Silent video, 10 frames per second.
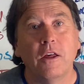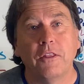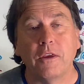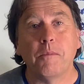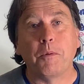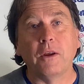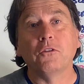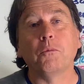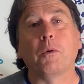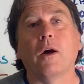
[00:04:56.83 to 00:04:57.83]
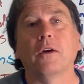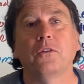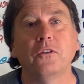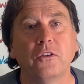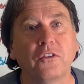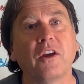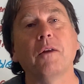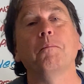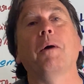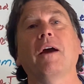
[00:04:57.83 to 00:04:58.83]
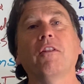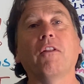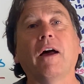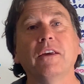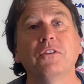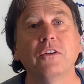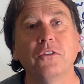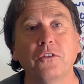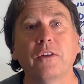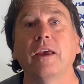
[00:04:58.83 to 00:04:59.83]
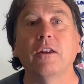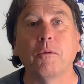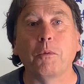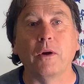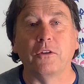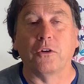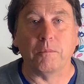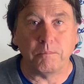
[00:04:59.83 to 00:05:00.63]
The appraisal process is done by a licensed state appraiser.